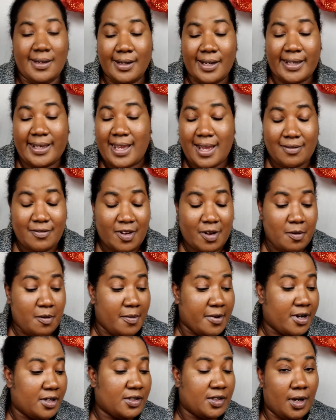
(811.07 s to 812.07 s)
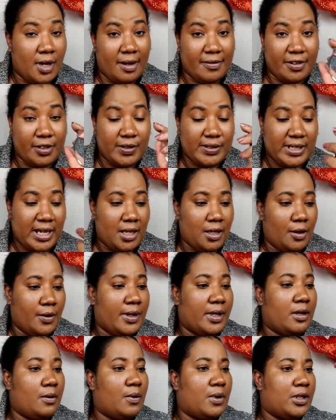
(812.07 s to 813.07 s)
Can't find a mirror, so I have to use the Hello
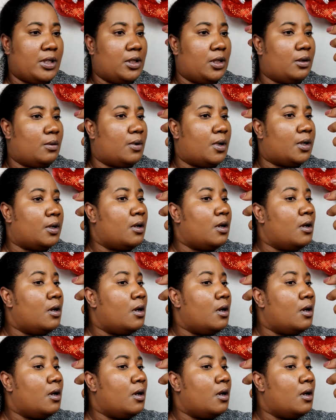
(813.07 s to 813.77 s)
Kitty one, the little one.